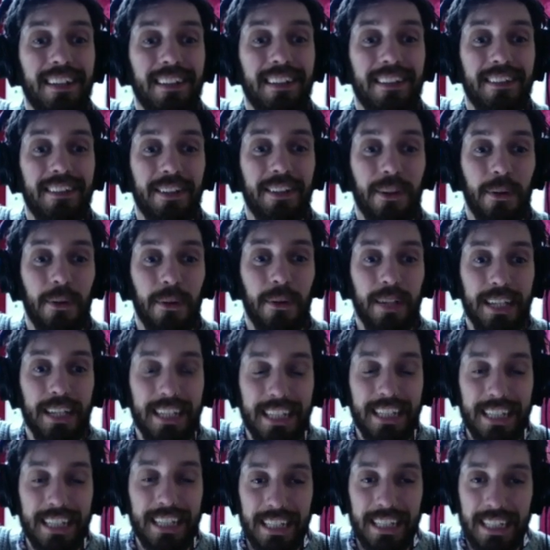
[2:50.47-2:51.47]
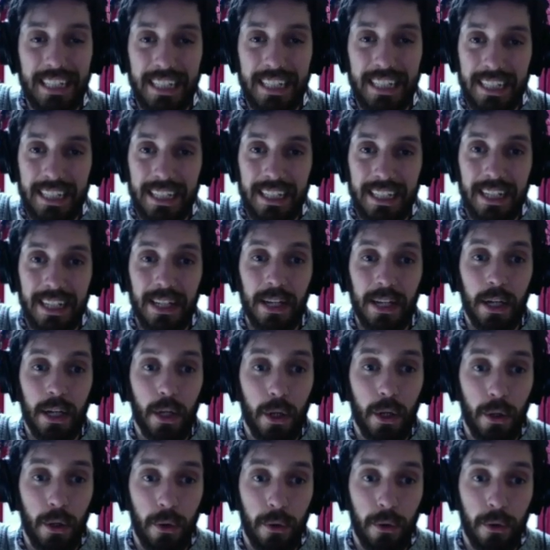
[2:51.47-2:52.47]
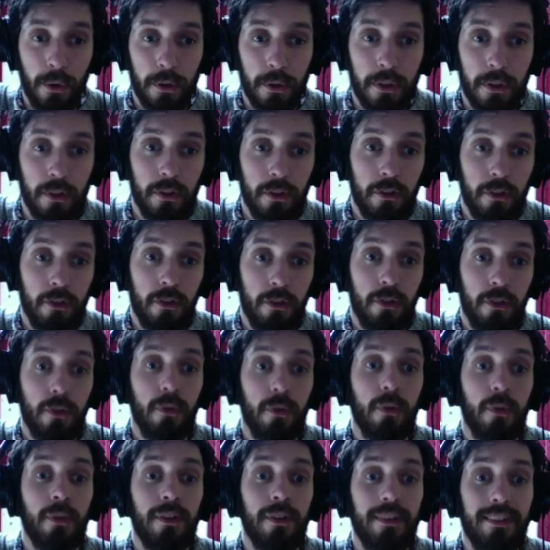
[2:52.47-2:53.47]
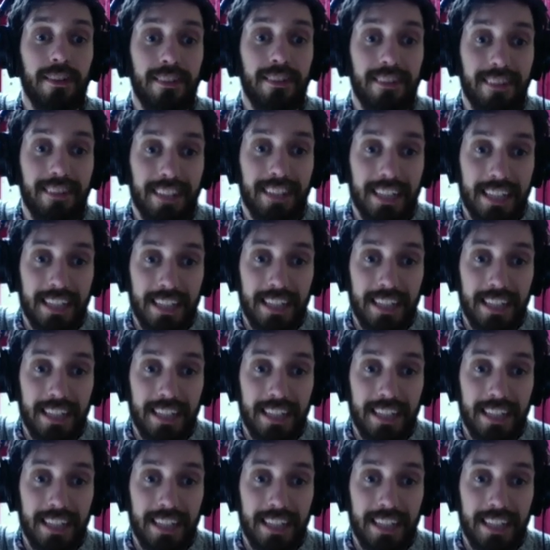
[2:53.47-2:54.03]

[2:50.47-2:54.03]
So E on to C,